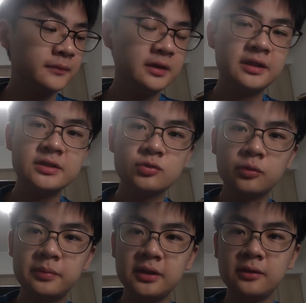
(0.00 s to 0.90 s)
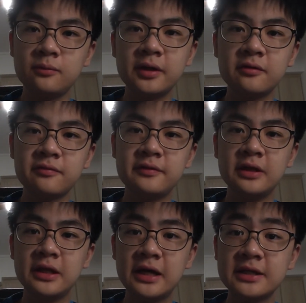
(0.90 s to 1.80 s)
this will be one of the
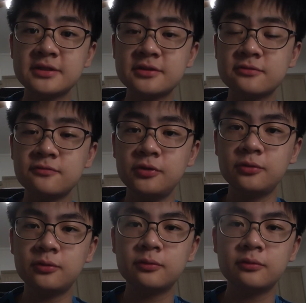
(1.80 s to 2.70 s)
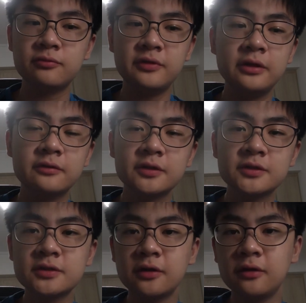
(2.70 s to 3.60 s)
last few videos
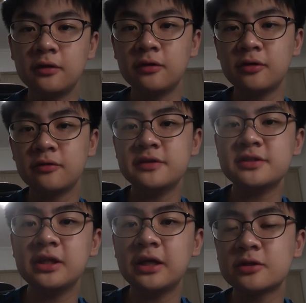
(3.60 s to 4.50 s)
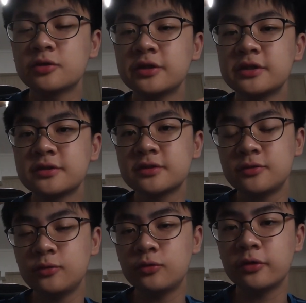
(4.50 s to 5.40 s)
of this electronics
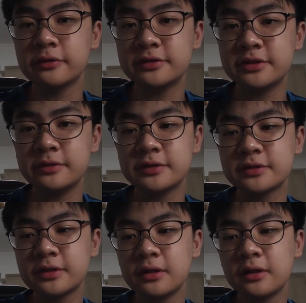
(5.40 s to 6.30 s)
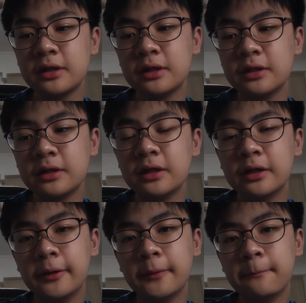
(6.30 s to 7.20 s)
tutorial series.
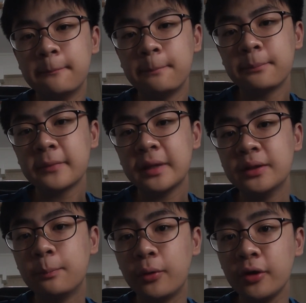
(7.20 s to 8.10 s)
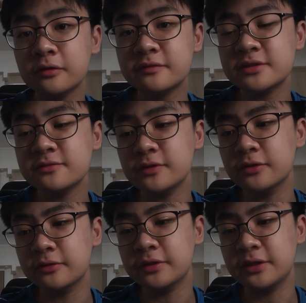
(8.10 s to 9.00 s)
And the point of this
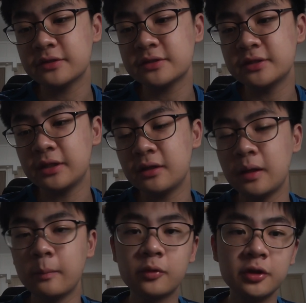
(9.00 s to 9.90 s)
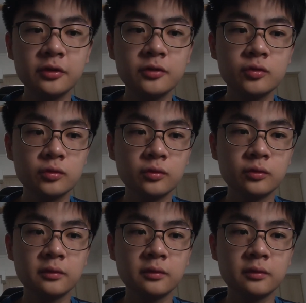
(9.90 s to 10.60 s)
video is that I'm going to